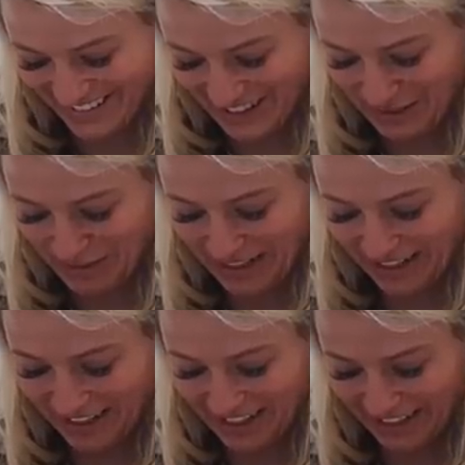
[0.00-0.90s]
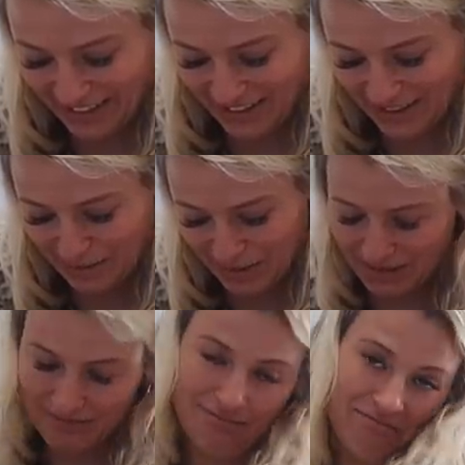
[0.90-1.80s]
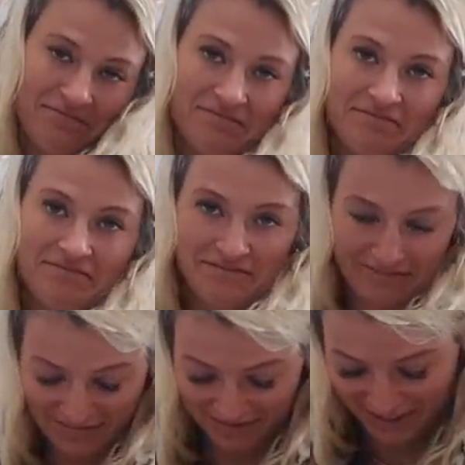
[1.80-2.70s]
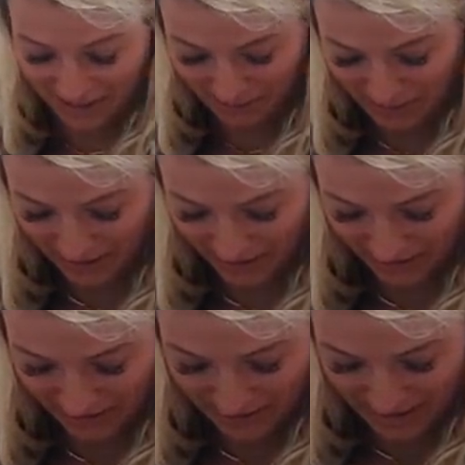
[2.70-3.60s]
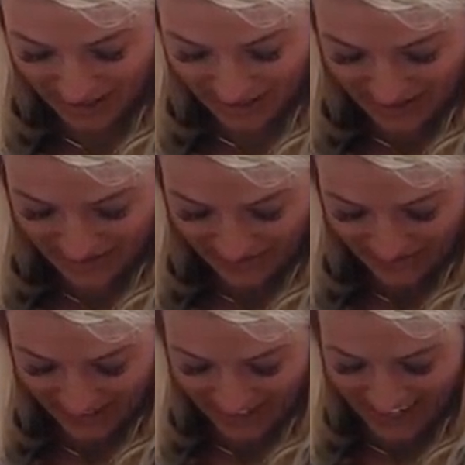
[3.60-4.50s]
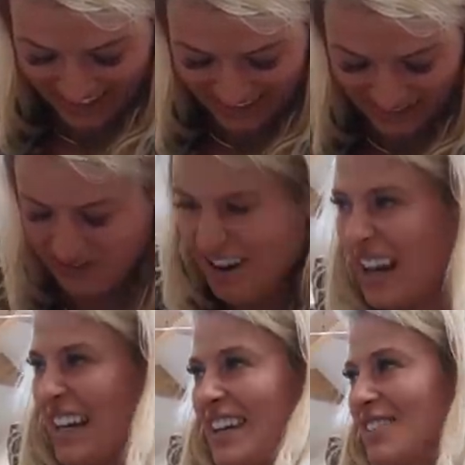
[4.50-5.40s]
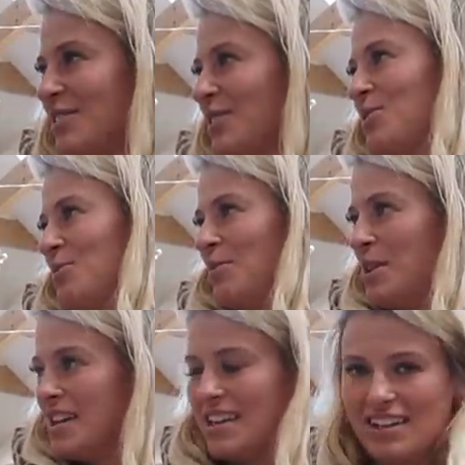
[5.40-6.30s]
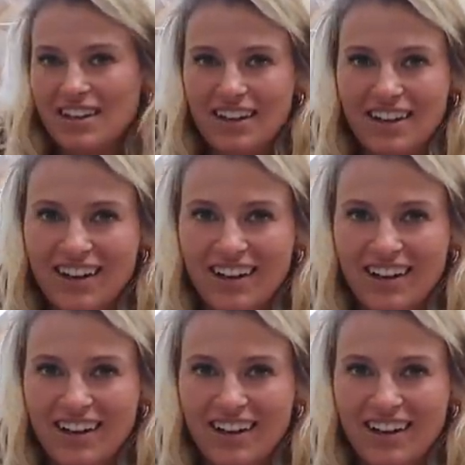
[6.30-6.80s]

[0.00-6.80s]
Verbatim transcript: look a bit like a gangster, but... Gangster granny. Gangster granny, excuse me.